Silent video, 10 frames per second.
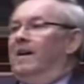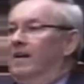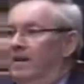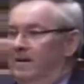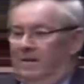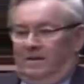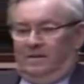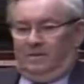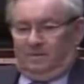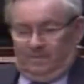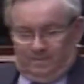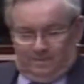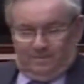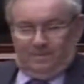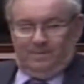
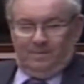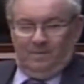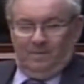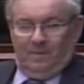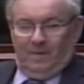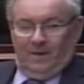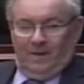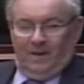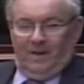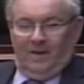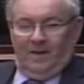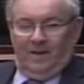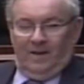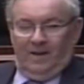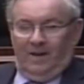
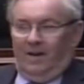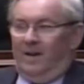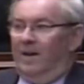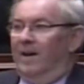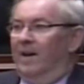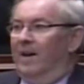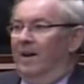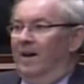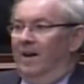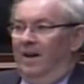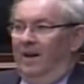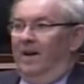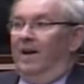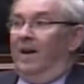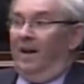
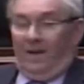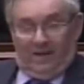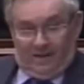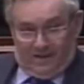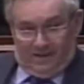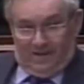No words are spoken by the person on screen.